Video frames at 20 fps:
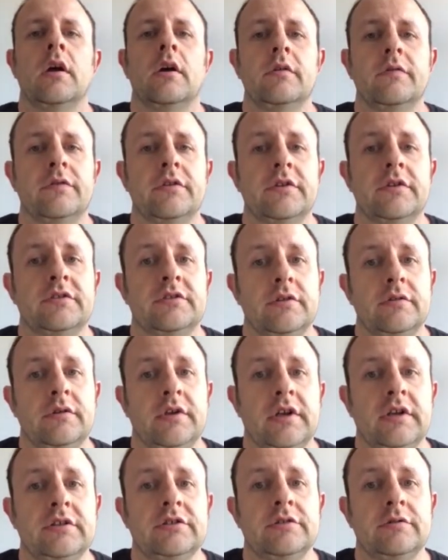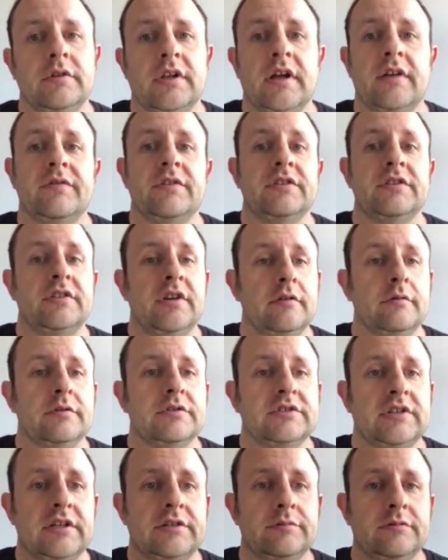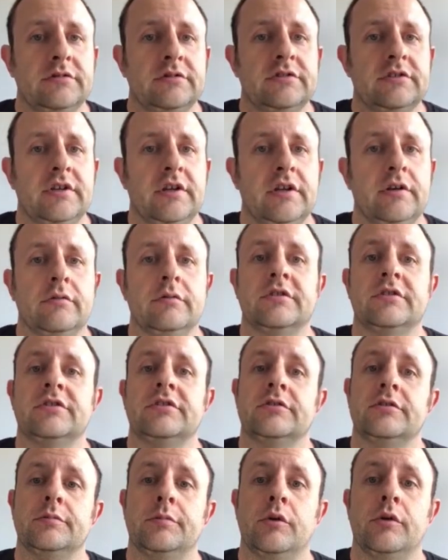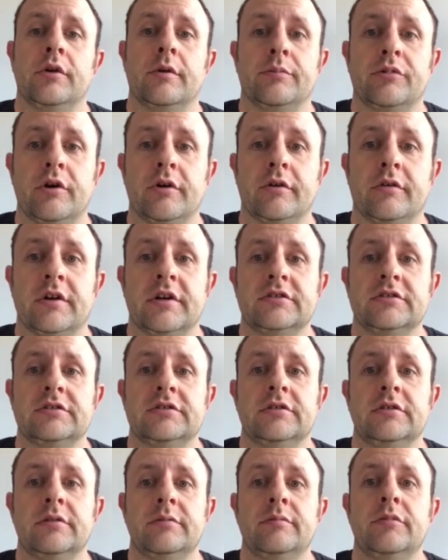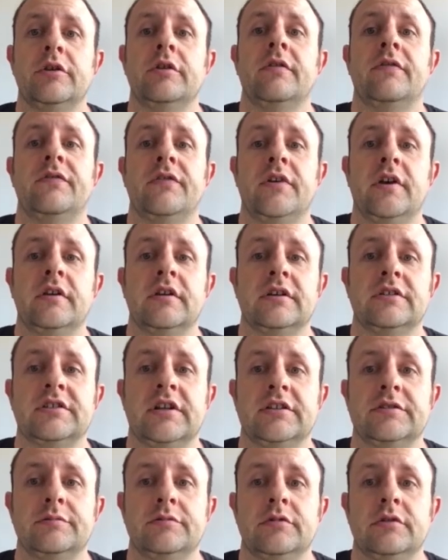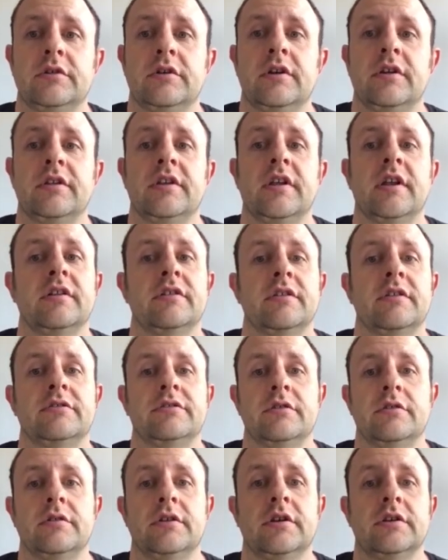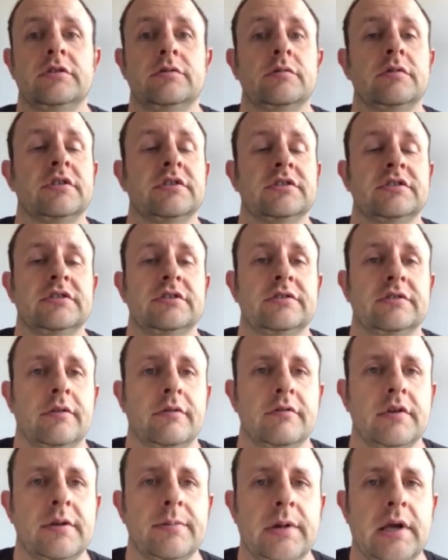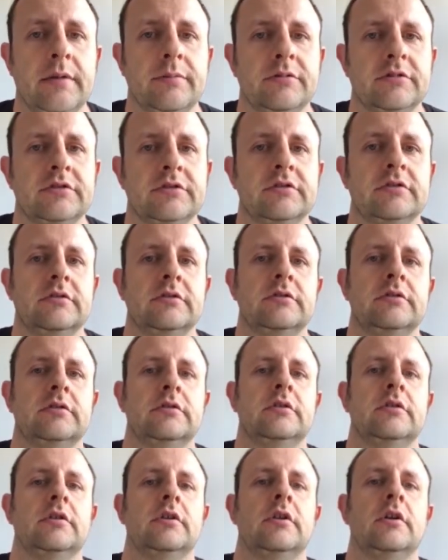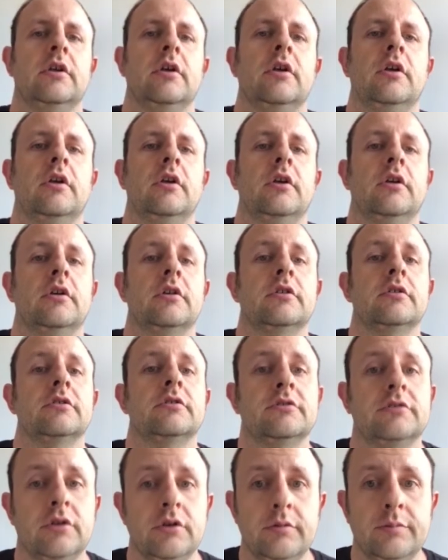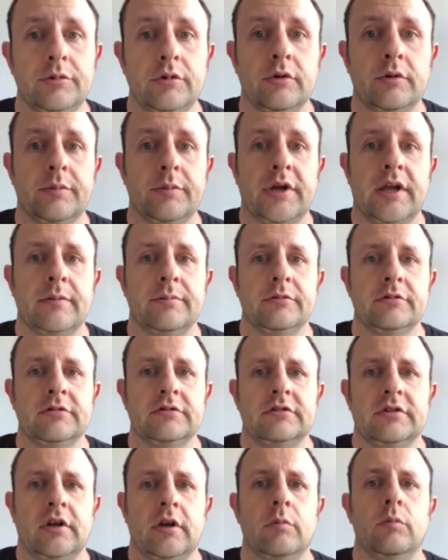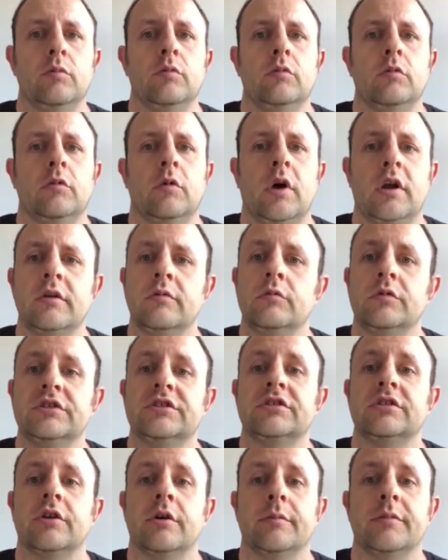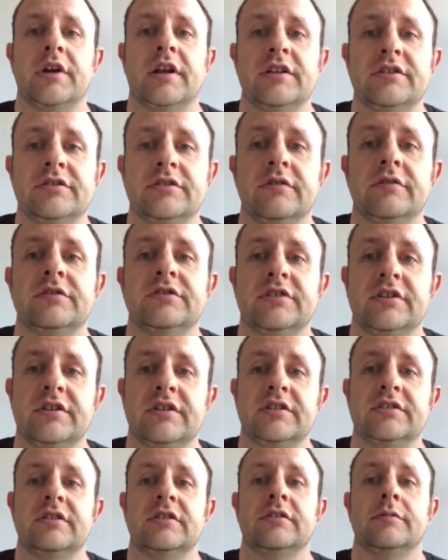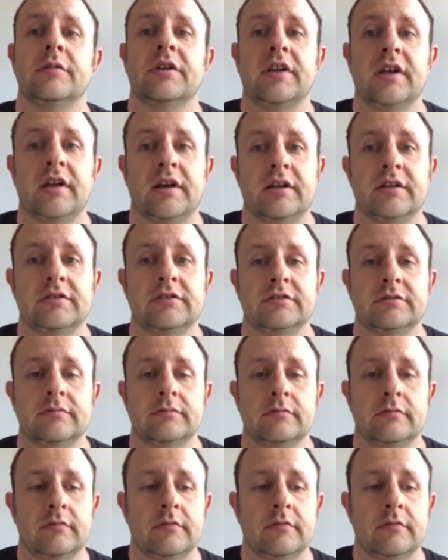Over the two years, you'll have internal assessments in order to support your progress, but your final assessment at the end of the two years will consist of three papers two pure papers and one which is a combination of statistics and mechanics.